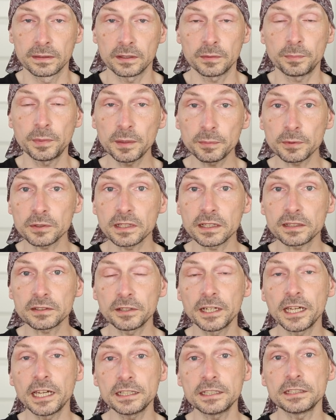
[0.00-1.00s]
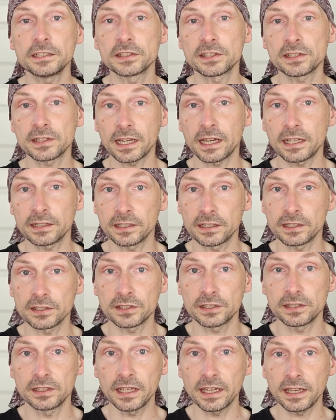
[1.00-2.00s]
The people that created the
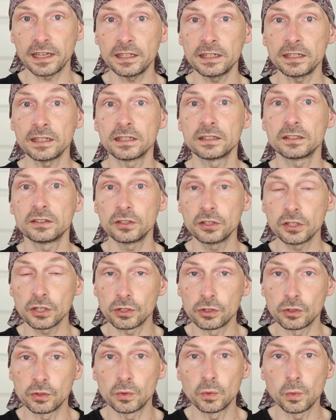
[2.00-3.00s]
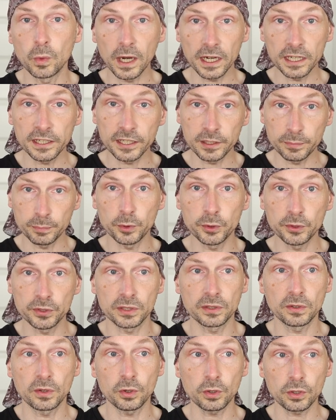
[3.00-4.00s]
standards, they know why they
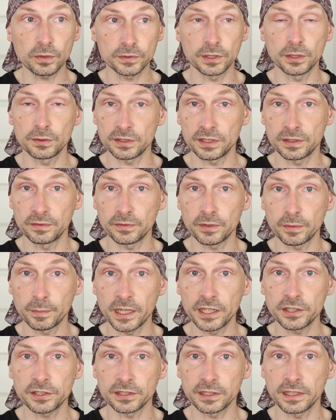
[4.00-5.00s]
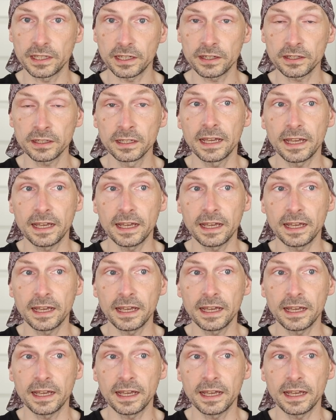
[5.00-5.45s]
put all of those information there.